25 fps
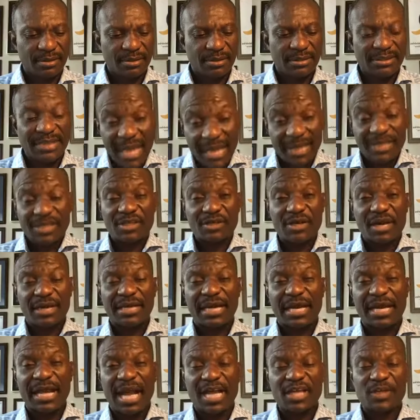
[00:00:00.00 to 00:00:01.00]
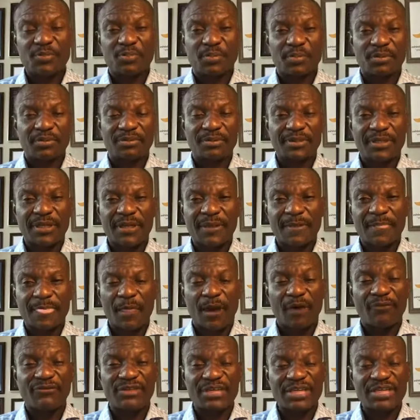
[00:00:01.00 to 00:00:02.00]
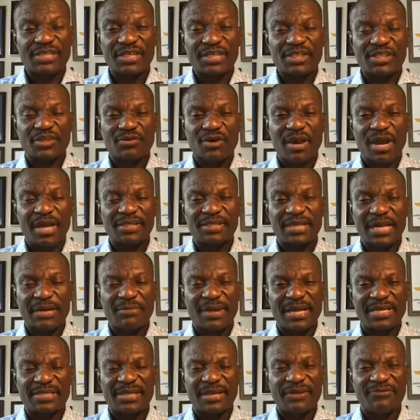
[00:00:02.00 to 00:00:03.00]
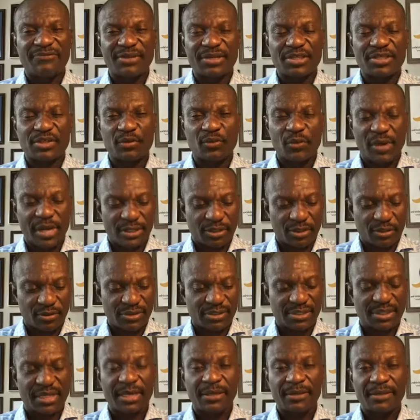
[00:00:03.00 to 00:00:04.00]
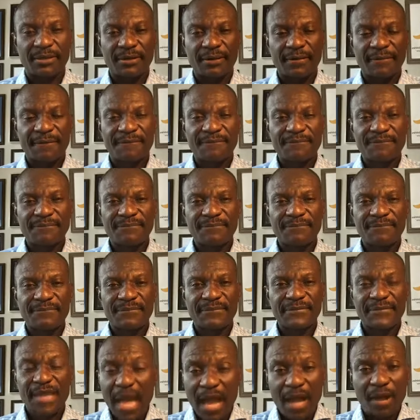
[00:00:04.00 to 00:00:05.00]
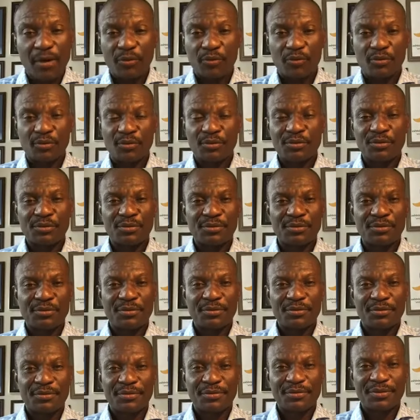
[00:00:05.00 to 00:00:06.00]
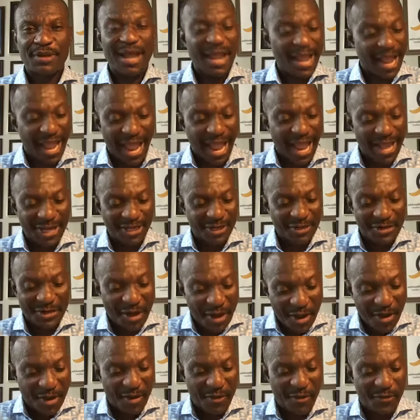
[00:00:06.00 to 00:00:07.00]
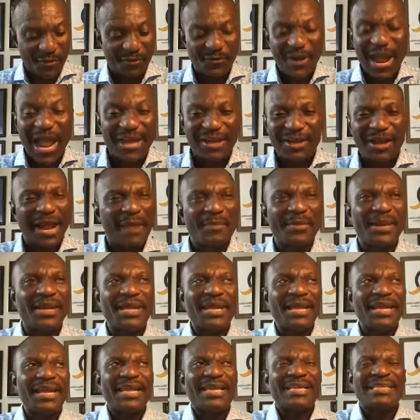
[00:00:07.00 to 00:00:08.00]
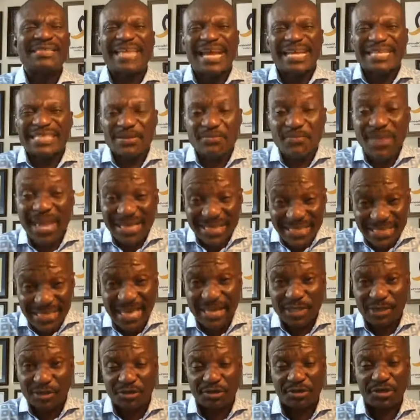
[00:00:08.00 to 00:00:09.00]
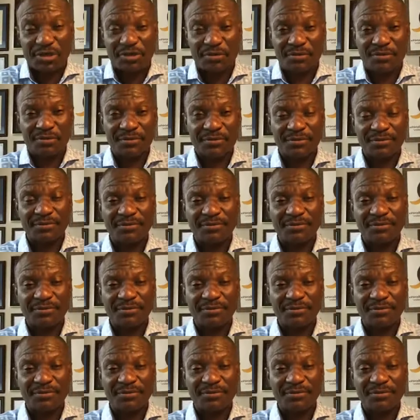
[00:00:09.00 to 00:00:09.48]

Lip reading: That is not the gospel of Jesus Christ and my salvation where it's concerned. No. I know. Does it make sense to you?